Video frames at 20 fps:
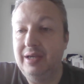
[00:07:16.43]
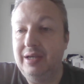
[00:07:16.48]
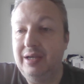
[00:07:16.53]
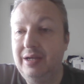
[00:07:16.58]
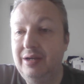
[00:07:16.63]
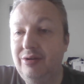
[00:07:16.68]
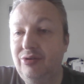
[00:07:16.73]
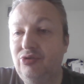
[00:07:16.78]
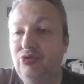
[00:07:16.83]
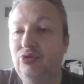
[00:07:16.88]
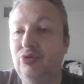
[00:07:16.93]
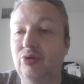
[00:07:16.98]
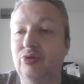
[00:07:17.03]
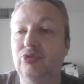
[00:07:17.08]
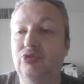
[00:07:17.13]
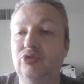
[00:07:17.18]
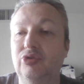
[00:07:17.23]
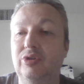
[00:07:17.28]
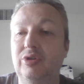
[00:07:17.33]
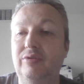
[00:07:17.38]
Here the song
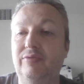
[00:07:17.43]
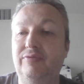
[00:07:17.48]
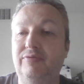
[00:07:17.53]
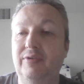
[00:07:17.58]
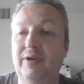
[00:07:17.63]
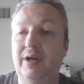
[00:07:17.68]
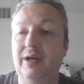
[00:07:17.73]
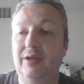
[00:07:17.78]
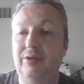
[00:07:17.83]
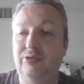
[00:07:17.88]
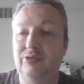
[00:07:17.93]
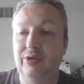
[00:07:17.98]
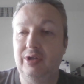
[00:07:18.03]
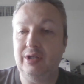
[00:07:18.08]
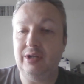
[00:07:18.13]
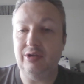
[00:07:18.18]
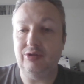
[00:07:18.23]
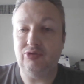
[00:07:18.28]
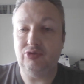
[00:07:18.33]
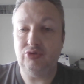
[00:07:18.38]
solidifies
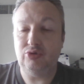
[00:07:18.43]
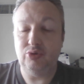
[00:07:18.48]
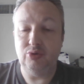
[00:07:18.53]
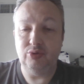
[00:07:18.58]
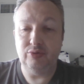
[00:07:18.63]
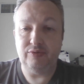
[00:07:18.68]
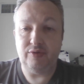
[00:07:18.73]
in its two